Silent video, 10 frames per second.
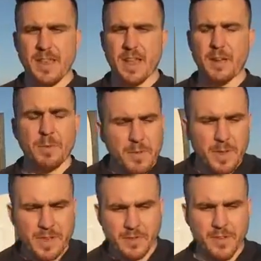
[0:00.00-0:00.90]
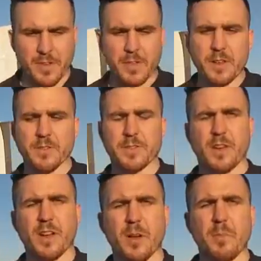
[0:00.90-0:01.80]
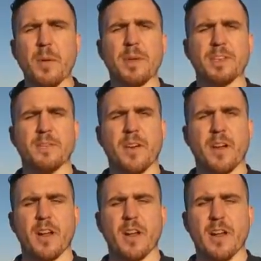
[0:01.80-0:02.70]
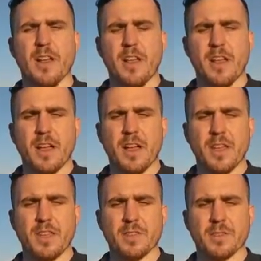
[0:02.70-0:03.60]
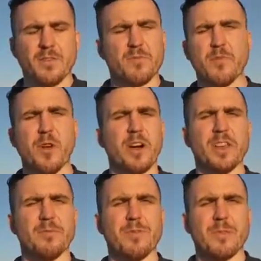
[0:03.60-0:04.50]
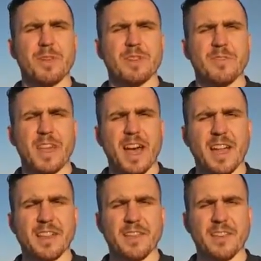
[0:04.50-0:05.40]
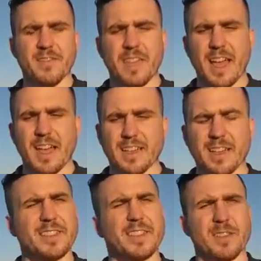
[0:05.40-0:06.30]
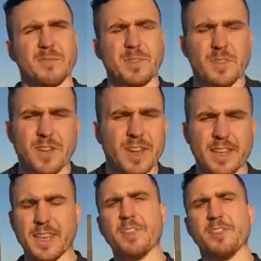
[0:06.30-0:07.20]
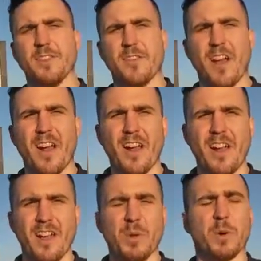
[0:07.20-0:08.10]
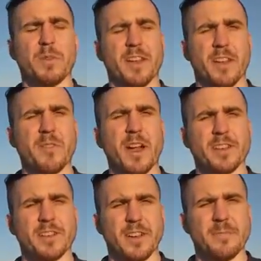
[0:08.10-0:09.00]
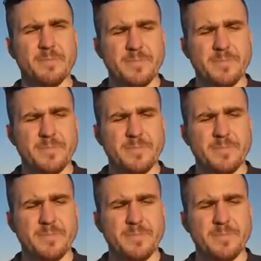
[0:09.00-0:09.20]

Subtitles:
And we feel like self-driving vehicles are a piece of our the sort of broad deployment of that system. So they're an extension of the work we've done in ride sharing.